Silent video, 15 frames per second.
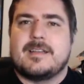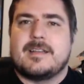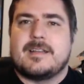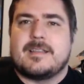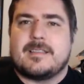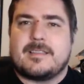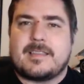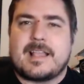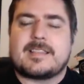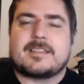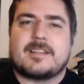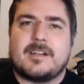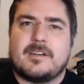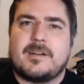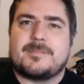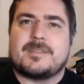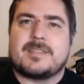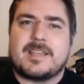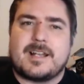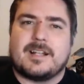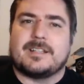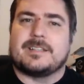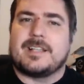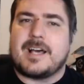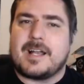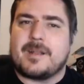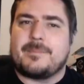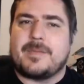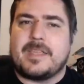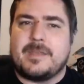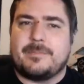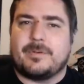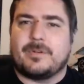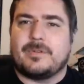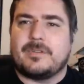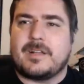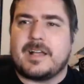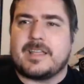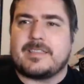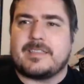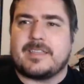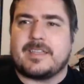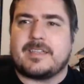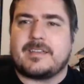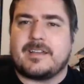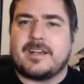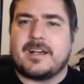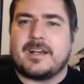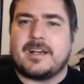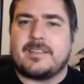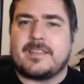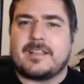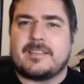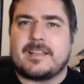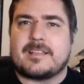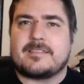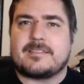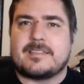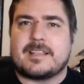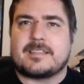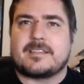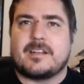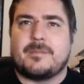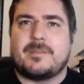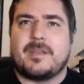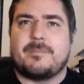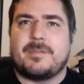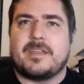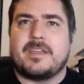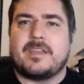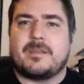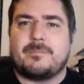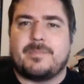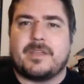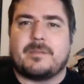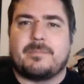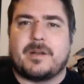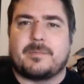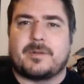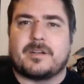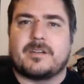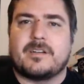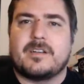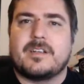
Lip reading: going to upset a lot of people. I think that's going to be a big bummer.